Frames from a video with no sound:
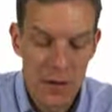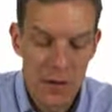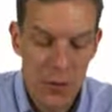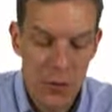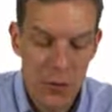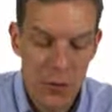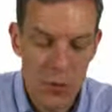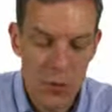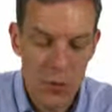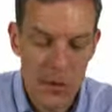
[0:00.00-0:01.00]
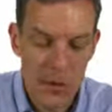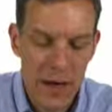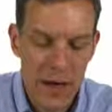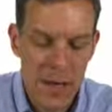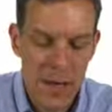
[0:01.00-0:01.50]
So let's let
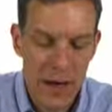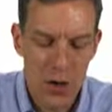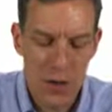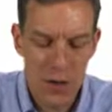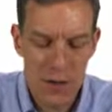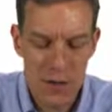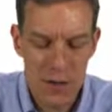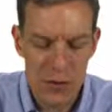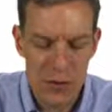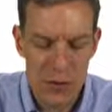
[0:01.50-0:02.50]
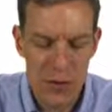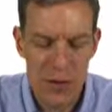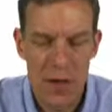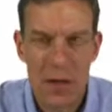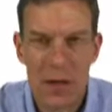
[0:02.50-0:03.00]
x star be the solution,